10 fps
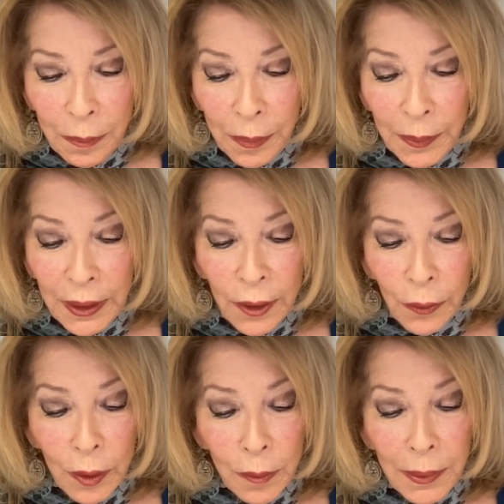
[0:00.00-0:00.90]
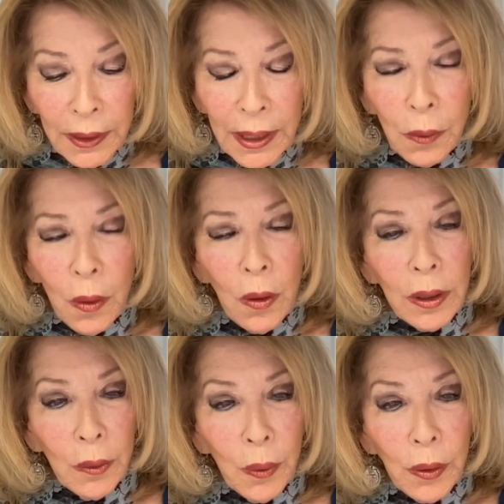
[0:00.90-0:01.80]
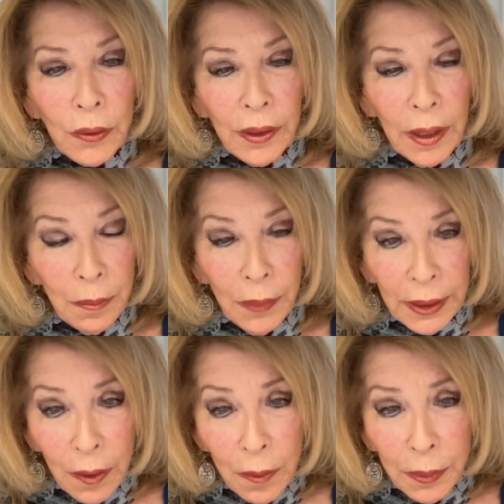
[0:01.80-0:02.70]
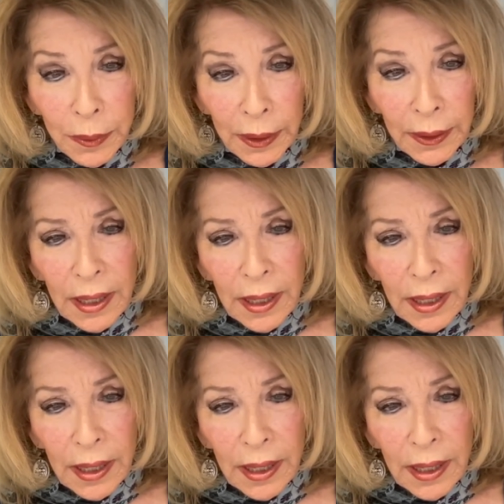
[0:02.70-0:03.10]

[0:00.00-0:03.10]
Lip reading: I thought about how hard I worked at my company,